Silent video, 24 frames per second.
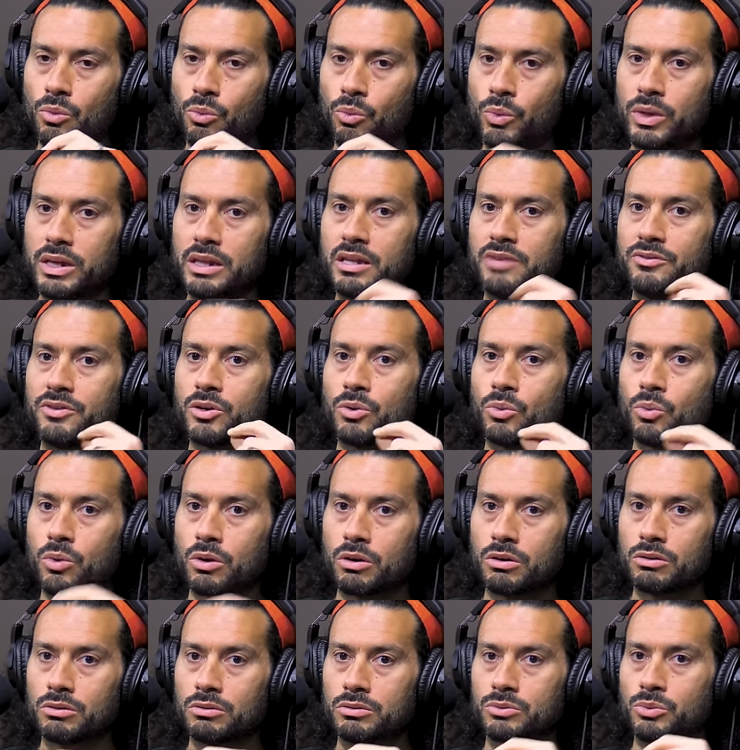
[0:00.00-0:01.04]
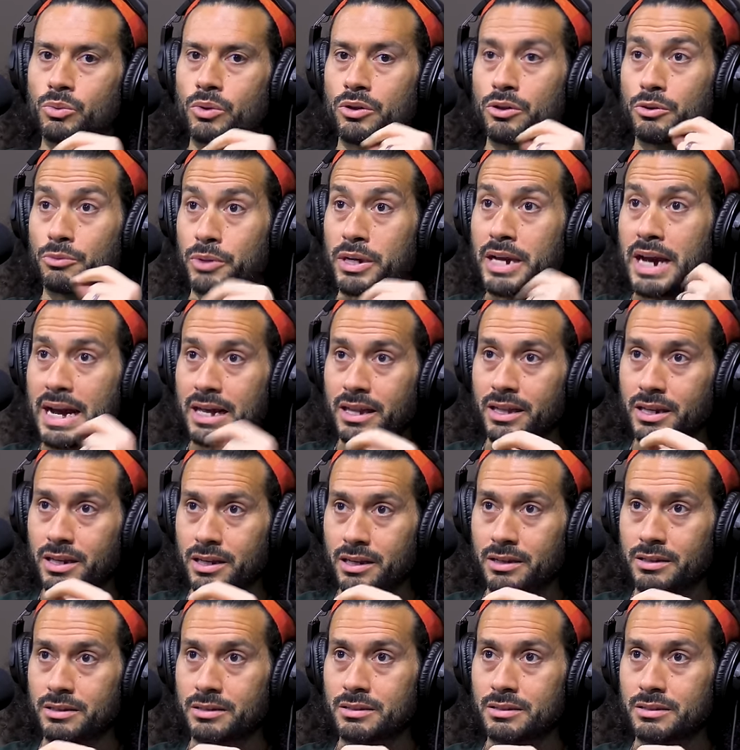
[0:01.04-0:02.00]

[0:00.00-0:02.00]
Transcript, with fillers: we live in a world where the reality